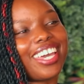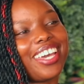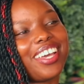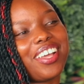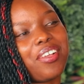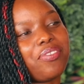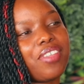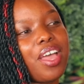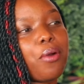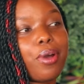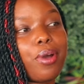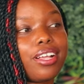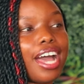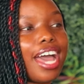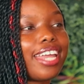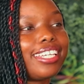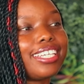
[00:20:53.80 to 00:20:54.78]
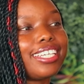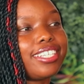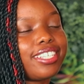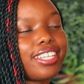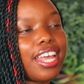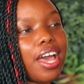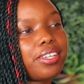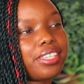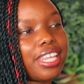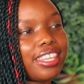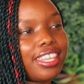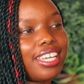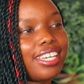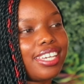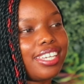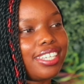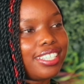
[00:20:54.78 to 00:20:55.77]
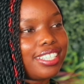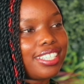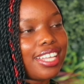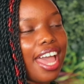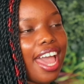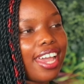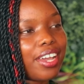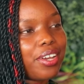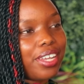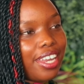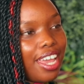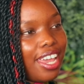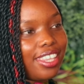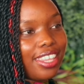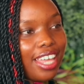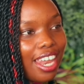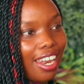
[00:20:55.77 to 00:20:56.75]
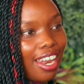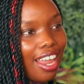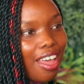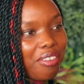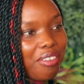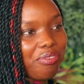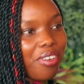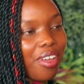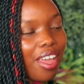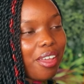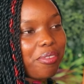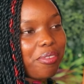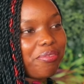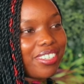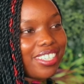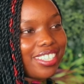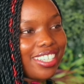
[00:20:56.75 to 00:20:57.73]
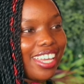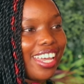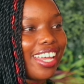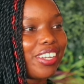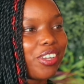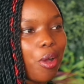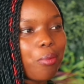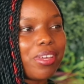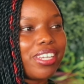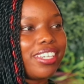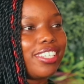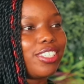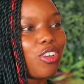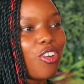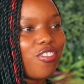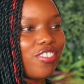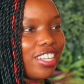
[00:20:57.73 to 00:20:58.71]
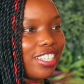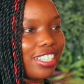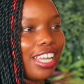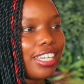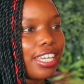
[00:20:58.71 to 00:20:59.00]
Okay. Well, at least the thing is, I could either laugh or I could be scared. Comedy is obvious.